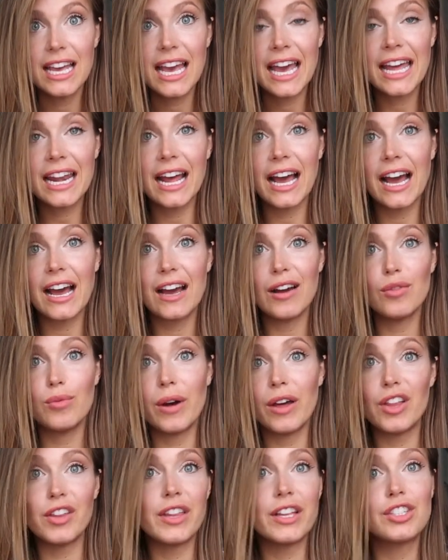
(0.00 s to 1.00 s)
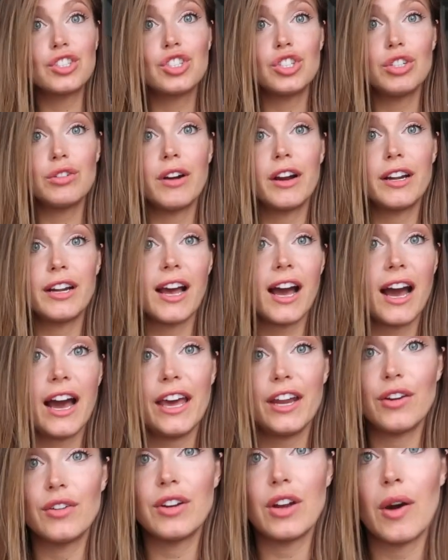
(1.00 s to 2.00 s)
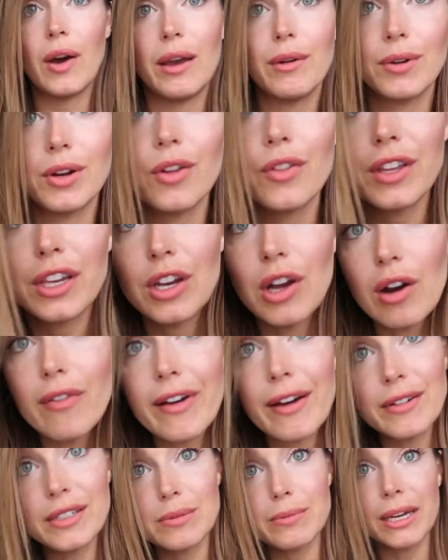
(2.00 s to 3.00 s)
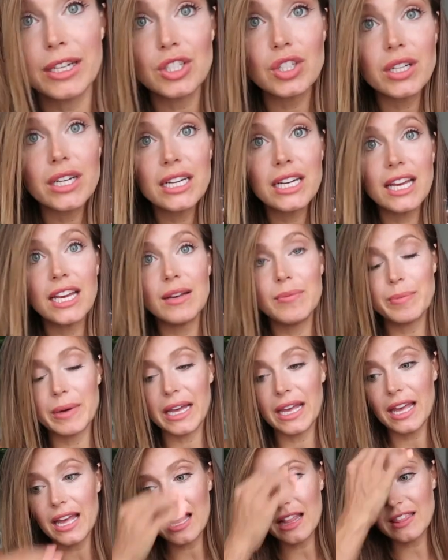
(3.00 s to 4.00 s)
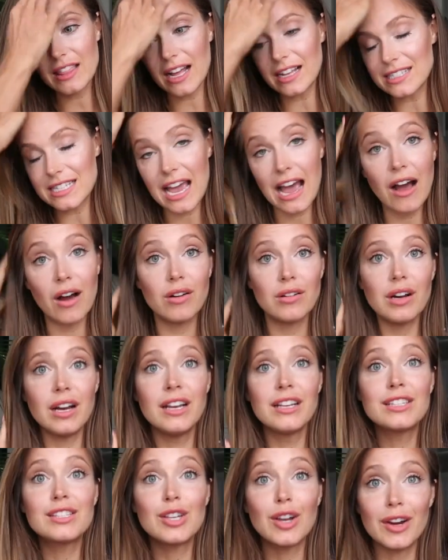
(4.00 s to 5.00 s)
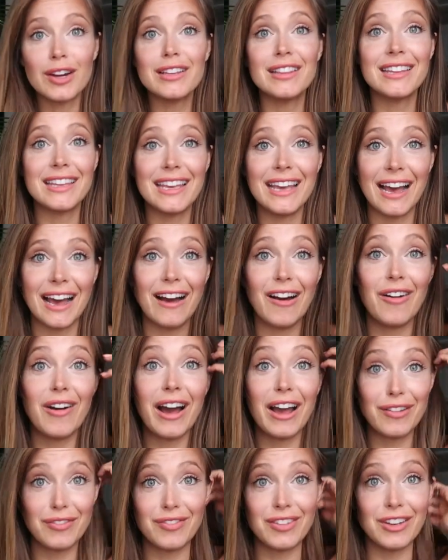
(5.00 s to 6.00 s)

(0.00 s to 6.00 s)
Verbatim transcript: And whether that's true or not, I don't know. I would only know if I was measuring it, but that's how, certainly how I